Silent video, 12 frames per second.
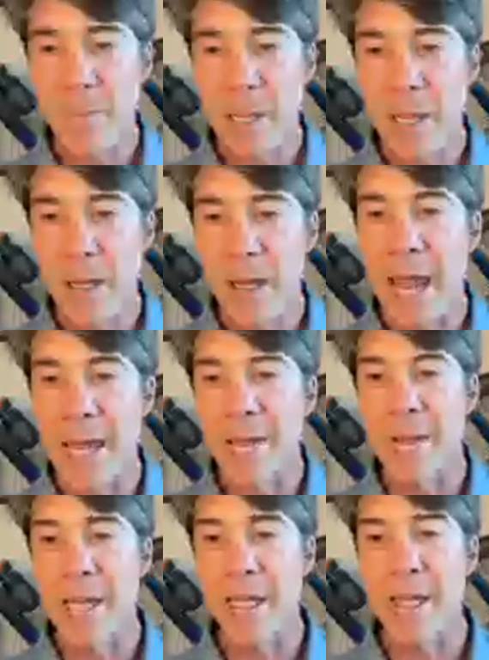Uh,
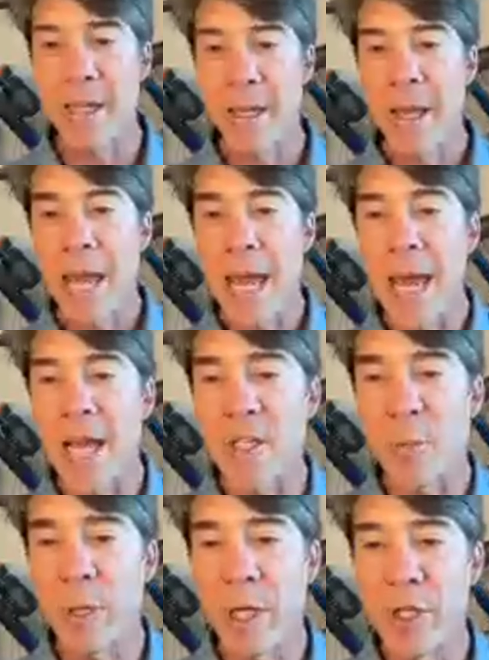Anthony, asks,
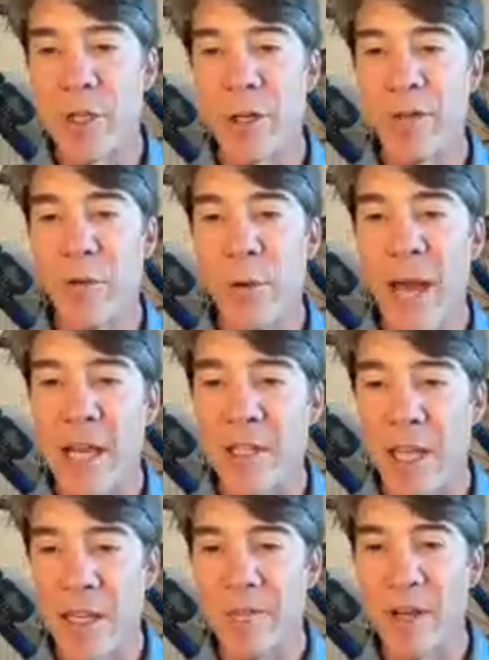pretty sure if you ask
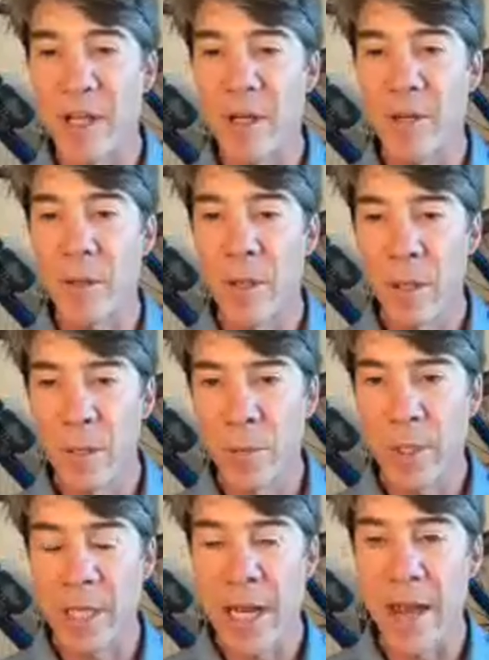indieVelo,
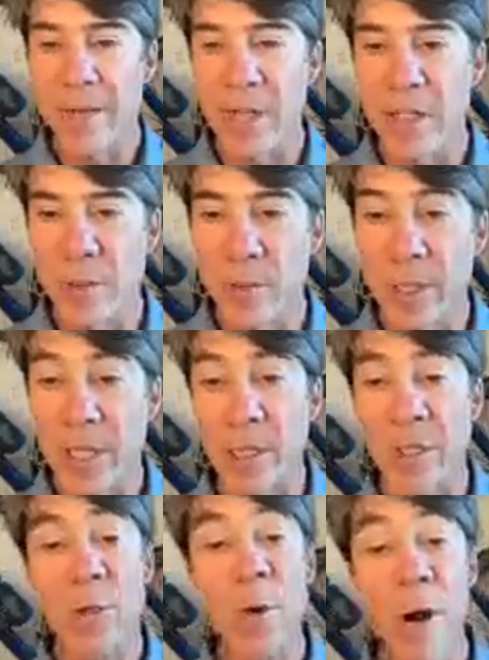we could have this in a week.
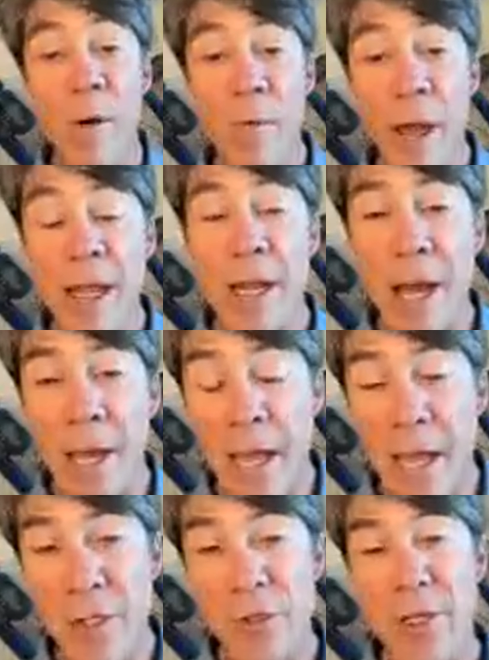You are right. I
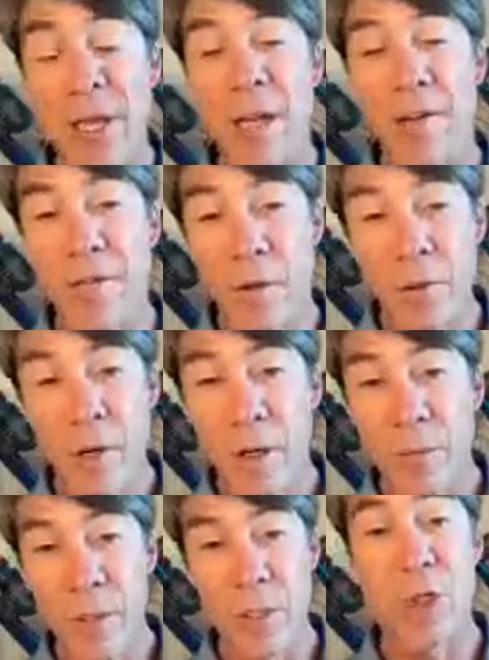actually had a phone call
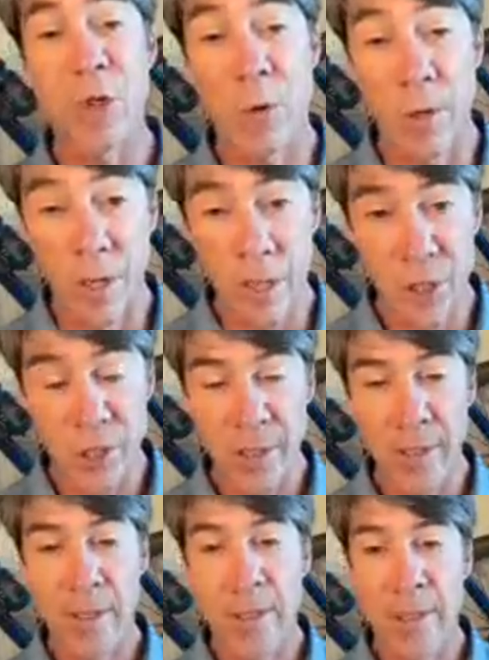with George
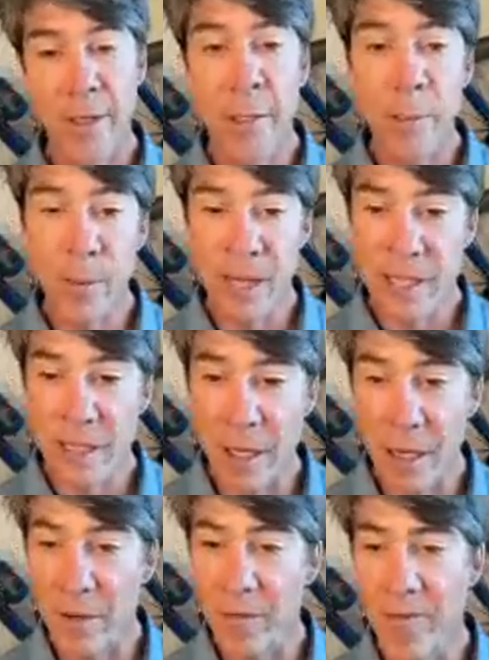a couple weeks
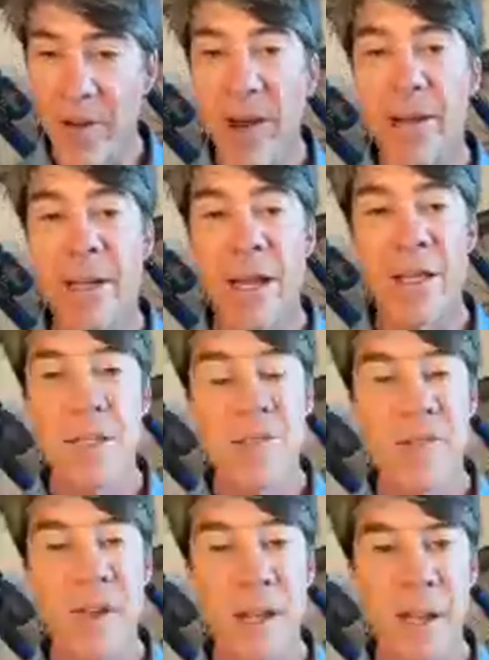ago. Very nice
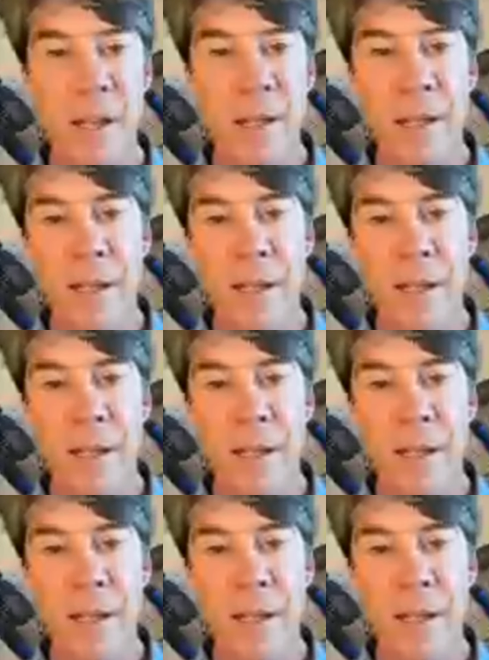fella.